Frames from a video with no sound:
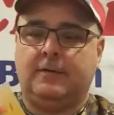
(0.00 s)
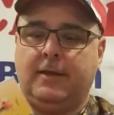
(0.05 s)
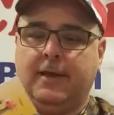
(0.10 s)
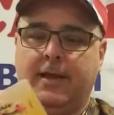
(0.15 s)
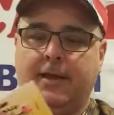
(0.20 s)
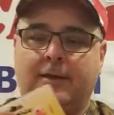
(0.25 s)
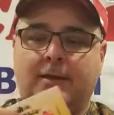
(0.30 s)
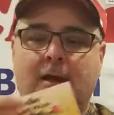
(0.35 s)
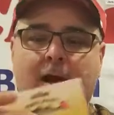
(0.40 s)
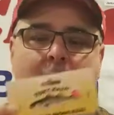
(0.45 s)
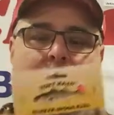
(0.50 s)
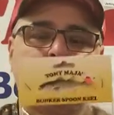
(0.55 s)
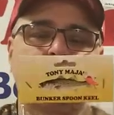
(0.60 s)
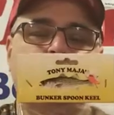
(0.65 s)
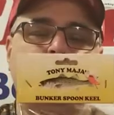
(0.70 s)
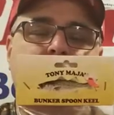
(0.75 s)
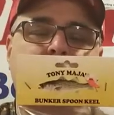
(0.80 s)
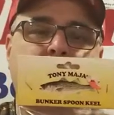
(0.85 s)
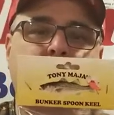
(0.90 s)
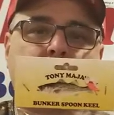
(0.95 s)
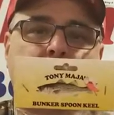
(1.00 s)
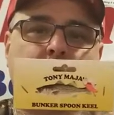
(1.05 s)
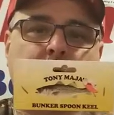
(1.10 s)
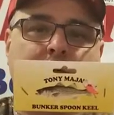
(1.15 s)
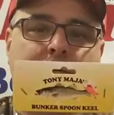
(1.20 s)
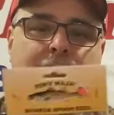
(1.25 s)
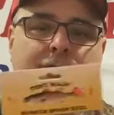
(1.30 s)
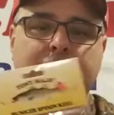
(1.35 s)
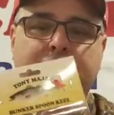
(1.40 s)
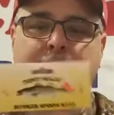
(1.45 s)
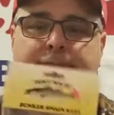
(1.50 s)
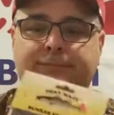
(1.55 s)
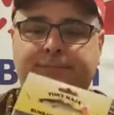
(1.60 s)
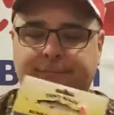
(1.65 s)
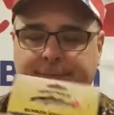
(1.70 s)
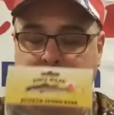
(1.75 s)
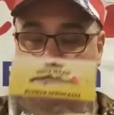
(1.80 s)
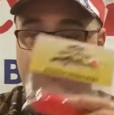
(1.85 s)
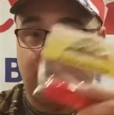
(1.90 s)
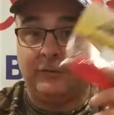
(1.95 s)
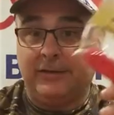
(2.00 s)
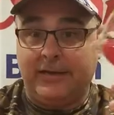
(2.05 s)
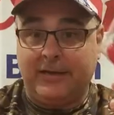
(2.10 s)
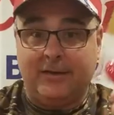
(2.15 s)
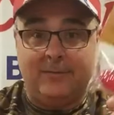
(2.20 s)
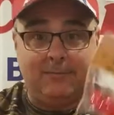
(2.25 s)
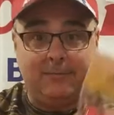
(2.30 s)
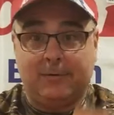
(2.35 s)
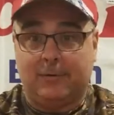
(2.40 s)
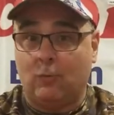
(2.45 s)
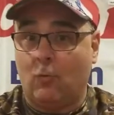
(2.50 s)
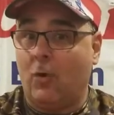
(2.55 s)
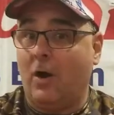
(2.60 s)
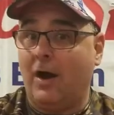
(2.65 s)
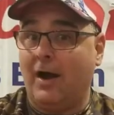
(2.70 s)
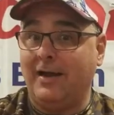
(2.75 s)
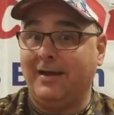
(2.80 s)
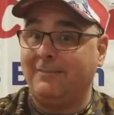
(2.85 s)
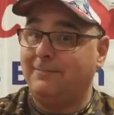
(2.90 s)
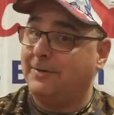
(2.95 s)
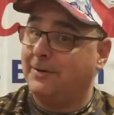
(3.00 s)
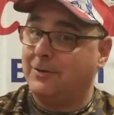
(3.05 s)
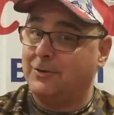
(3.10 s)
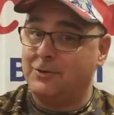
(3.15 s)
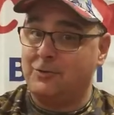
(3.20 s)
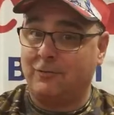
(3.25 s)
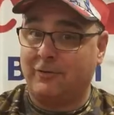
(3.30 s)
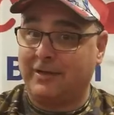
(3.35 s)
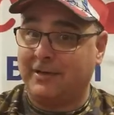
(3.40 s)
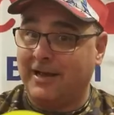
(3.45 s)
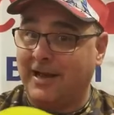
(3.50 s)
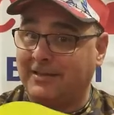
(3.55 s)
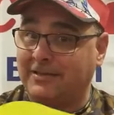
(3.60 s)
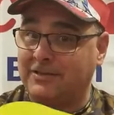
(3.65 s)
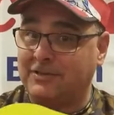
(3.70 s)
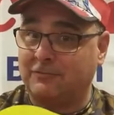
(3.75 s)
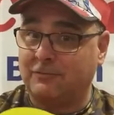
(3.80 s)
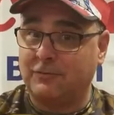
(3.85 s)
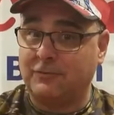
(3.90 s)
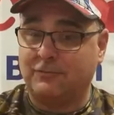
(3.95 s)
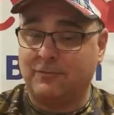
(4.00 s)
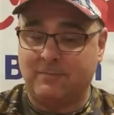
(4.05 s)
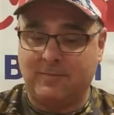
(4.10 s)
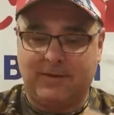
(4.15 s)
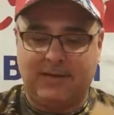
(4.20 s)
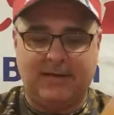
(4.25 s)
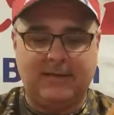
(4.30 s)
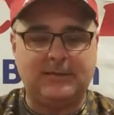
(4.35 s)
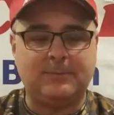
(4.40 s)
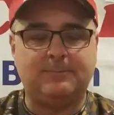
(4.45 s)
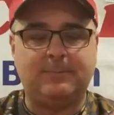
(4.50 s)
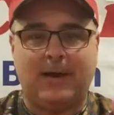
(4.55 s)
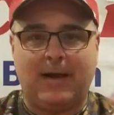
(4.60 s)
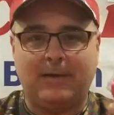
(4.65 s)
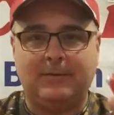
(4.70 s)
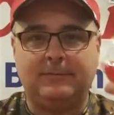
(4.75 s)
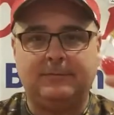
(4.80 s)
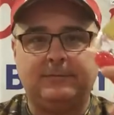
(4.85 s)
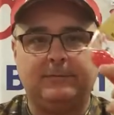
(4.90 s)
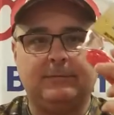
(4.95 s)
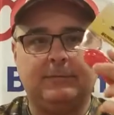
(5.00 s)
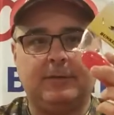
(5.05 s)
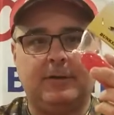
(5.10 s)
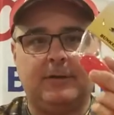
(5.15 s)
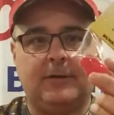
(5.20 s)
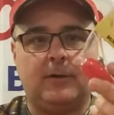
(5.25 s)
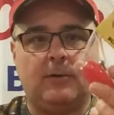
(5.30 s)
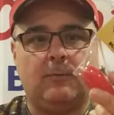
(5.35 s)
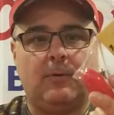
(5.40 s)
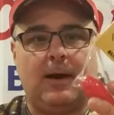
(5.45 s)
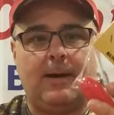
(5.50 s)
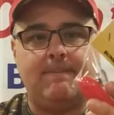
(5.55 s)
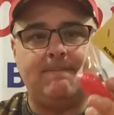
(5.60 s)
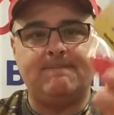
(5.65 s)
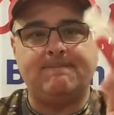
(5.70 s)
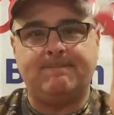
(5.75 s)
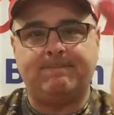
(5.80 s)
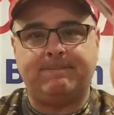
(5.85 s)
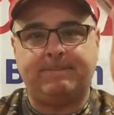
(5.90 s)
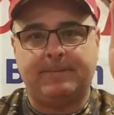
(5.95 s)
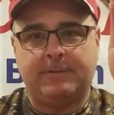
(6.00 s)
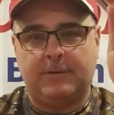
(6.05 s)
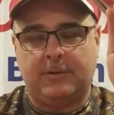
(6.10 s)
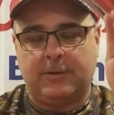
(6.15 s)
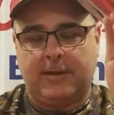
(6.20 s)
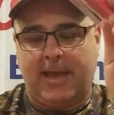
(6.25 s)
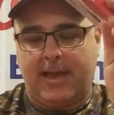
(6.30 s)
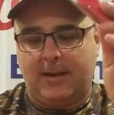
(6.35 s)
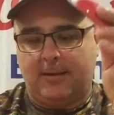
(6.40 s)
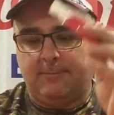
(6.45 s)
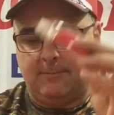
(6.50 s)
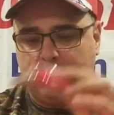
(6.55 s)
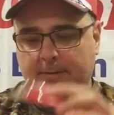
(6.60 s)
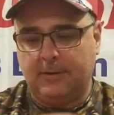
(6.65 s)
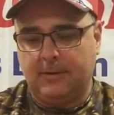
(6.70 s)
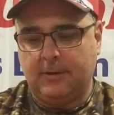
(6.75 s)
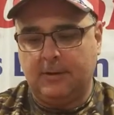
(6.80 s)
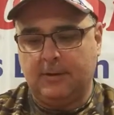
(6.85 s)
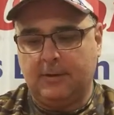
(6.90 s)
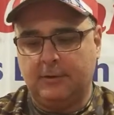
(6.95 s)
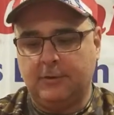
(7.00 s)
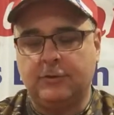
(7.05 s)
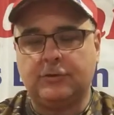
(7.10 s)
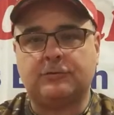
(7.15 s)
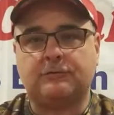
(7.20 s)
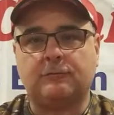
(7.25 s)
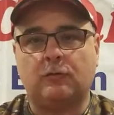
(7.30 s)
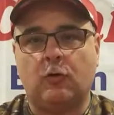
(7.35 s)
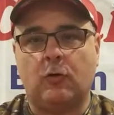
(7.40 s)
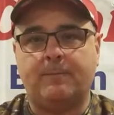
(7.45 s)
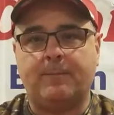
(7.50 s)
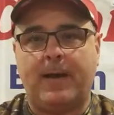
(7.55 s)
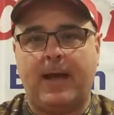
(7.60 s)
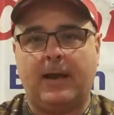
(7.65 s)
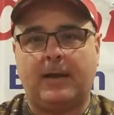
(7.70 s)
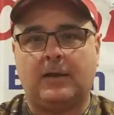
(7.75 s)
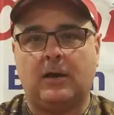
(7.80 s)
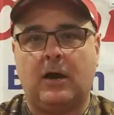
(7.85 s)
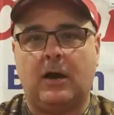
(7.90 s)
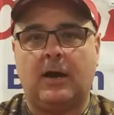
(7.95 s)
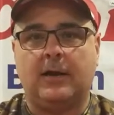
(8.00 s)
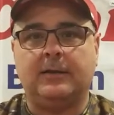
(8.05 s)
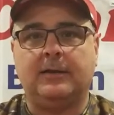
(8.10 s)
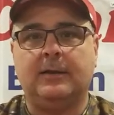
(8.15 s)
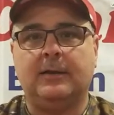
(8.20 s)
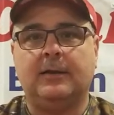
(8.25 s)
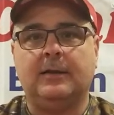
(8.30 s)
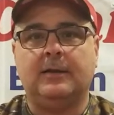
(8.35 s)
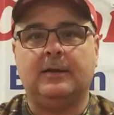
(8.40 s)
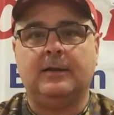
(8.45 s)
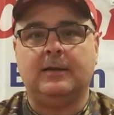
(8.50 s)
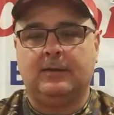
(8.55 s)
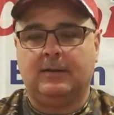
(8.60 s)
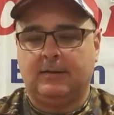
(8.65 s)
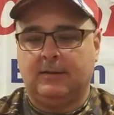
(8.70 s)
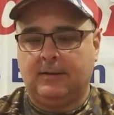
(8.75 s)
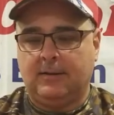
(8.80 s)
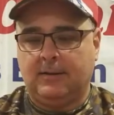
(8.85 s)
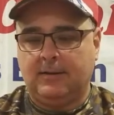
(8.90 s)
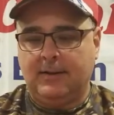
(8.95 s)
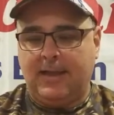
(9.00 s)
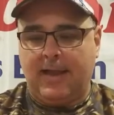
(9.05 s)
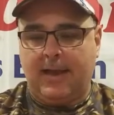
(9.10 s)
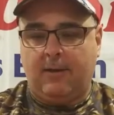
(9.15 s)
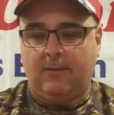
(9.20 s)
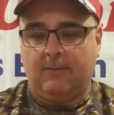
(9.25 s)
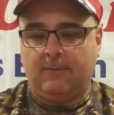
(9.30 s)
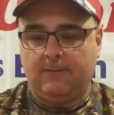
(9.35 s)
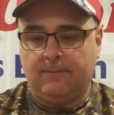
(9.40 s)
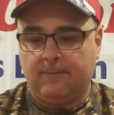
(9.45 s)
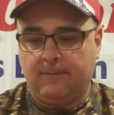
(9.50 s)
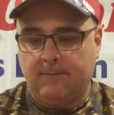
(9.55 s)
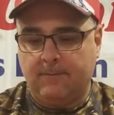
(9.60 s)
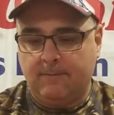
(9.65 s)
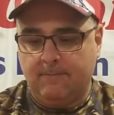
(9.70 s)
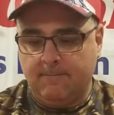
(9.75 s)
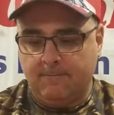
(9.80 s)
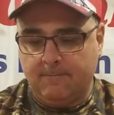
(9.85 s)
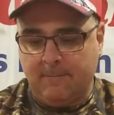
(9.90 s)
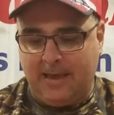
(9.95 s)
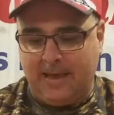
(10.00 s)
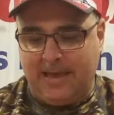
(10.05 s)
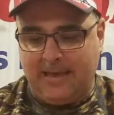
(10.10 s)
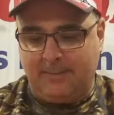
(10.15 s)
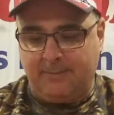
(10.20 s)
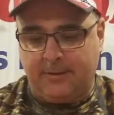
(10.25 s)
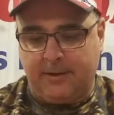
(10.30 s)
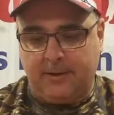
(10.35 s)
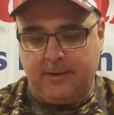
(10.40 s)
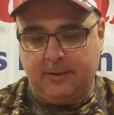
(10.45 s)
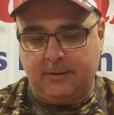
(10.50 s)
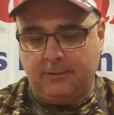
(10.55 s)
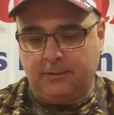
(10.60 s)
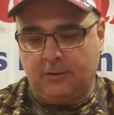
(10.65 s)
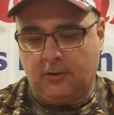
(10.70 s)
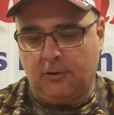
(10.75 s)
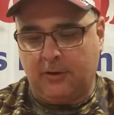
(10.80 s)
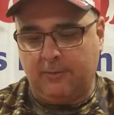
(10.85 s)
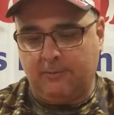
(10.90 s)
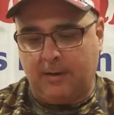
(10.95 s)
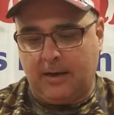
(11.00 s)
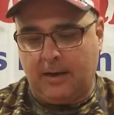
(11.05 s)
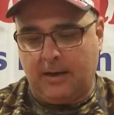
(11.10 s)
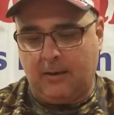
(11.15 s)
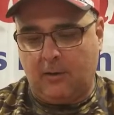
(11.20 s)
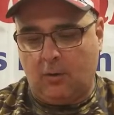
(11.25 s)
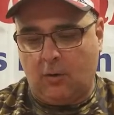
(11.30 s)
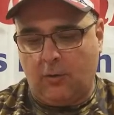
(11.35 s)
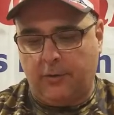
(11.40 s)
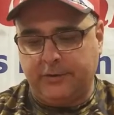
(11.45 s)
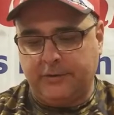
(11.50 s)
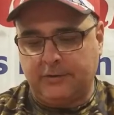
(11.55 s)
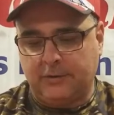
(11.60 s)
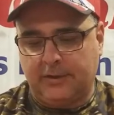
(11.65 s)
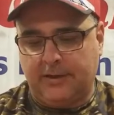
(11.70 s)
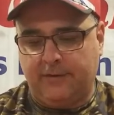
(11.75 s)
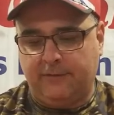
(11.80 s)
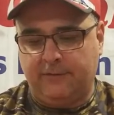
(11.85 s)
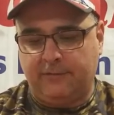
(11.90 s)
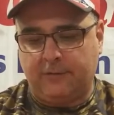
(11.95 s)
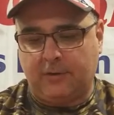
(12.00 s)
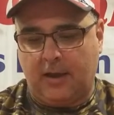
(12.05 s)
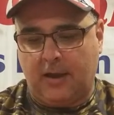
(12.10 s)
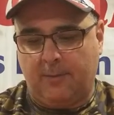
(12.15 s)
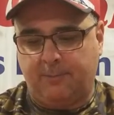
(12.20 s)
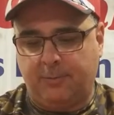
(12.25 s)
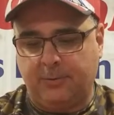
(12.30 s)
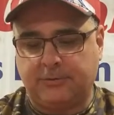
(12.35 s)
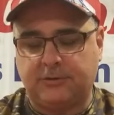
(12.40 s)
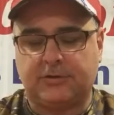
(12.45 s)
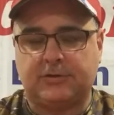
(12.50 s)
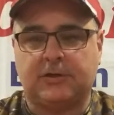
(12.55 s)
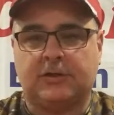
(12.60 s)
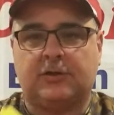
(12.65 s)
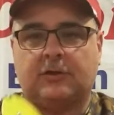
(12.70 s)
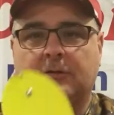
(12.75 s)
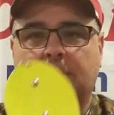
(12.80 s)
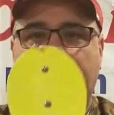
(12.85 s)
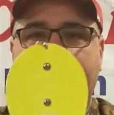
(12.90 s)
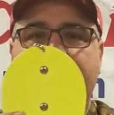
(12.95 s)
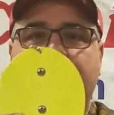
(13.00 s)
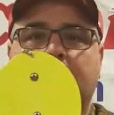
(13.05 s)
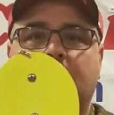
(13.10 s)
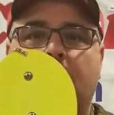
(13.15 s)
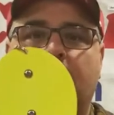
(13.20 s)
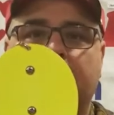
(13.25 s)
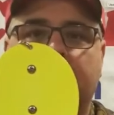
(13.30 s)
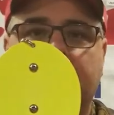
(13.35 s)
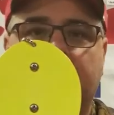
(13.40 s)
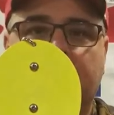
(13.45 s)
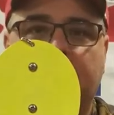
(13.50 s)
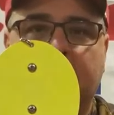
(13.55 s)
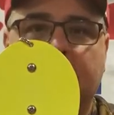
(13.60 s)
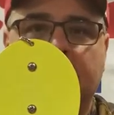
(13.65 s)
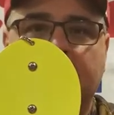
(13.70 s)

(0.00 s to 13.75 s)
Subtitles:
It comes with screws. You don't need them. Why? Because you already got the screws from these. But you know what? You get them, you screw it back on. Now, maybe Tony Ma always leaves, puts this little label on here.